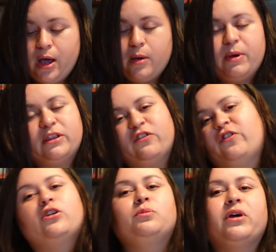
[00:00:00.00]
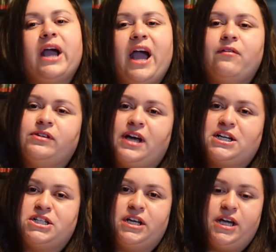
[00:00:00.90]
But the first book I have is
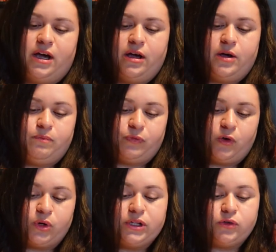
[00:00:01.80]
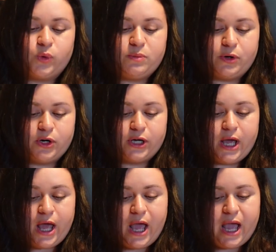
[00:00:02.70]
actually a really sweet book,
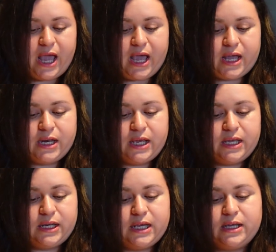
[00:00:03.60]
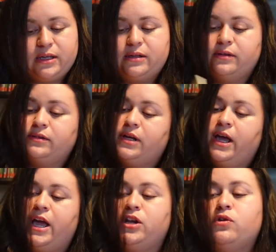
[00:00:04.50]
and it is
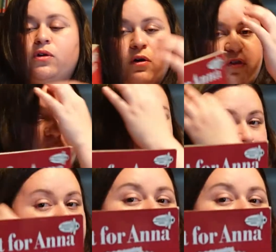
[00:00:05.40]
A New Coat for Anna.